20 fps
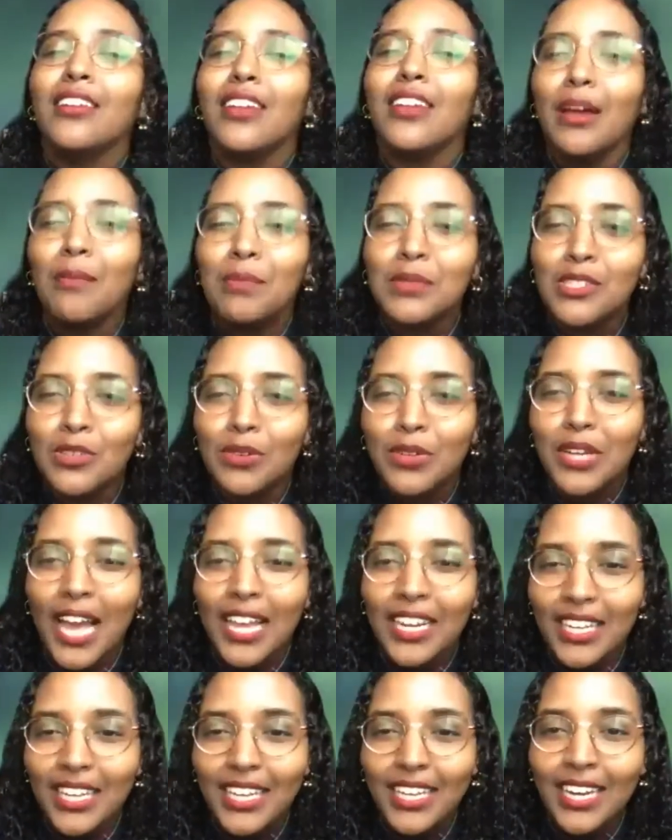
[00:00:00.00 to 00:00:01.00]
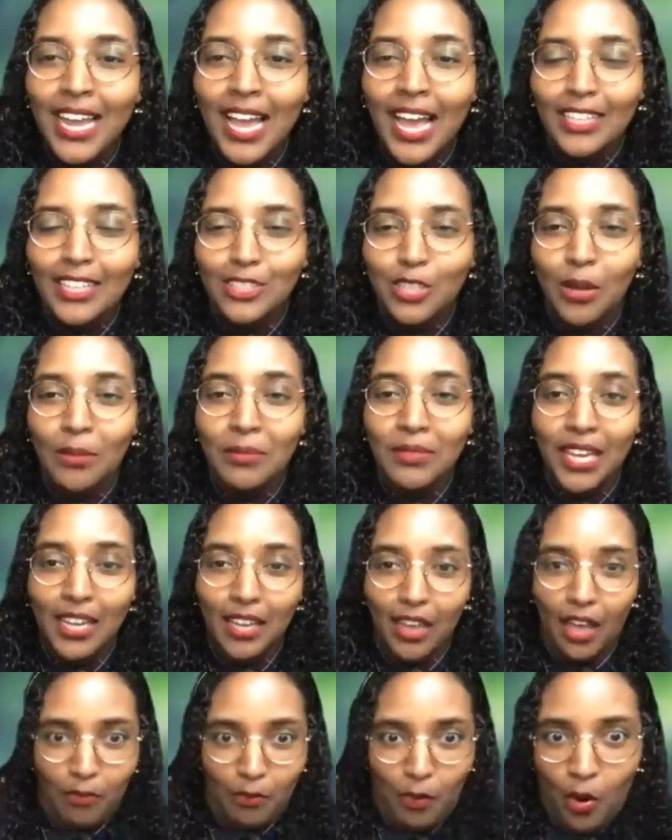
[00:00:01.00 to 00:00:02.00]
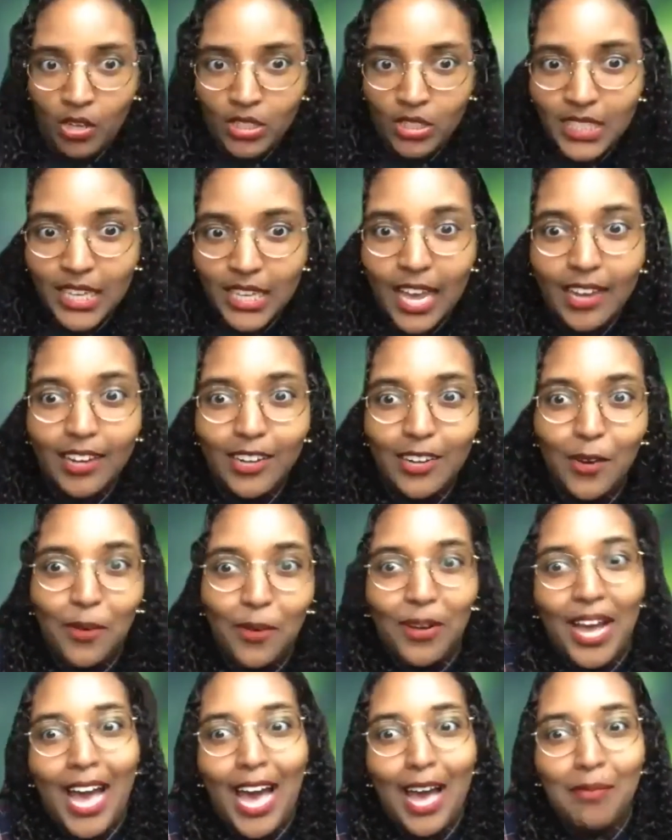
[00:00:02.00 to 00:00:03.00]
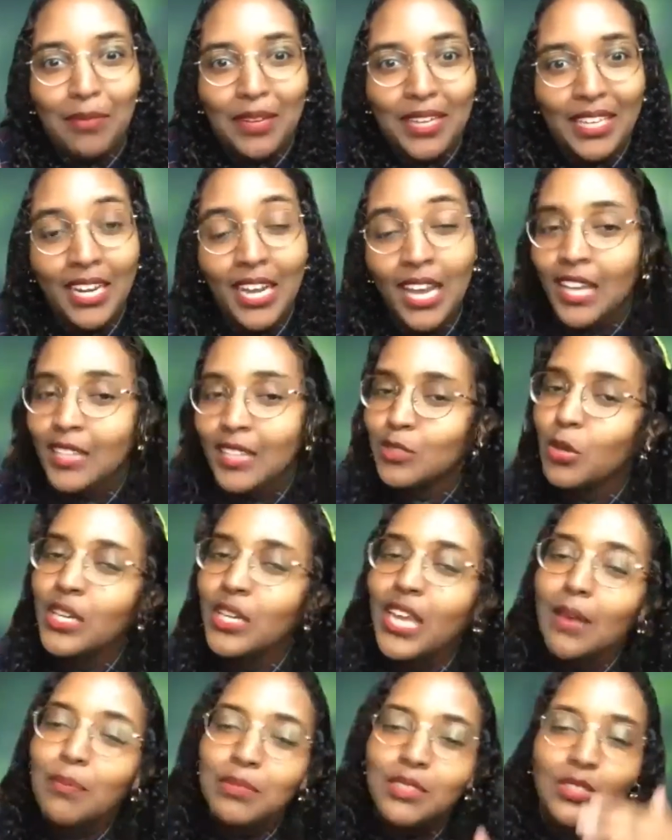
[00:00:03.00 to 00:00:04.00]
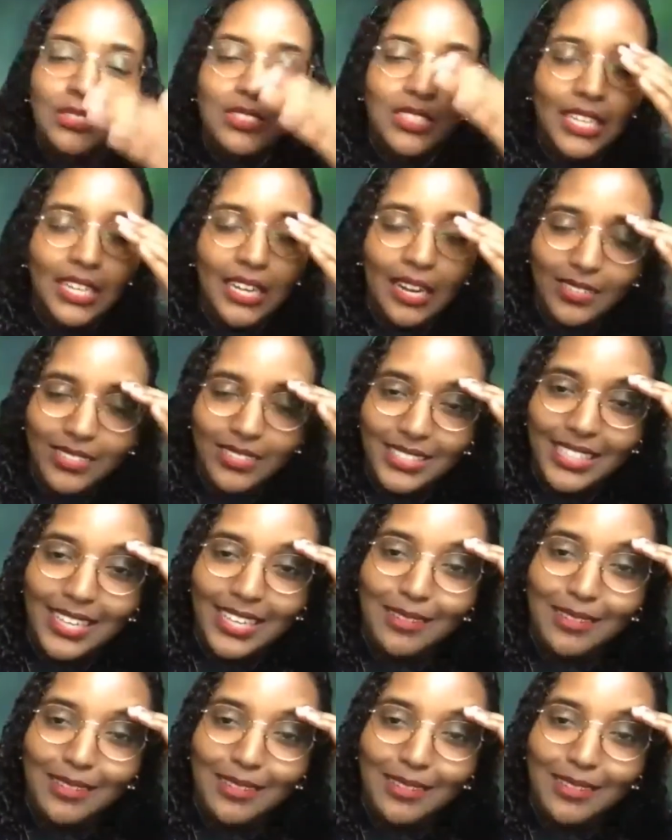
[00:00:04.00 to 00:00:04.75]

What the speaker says: episode ended, and so I'm like, of course I gotta know what happened. 20 episodes in, I was like, I'm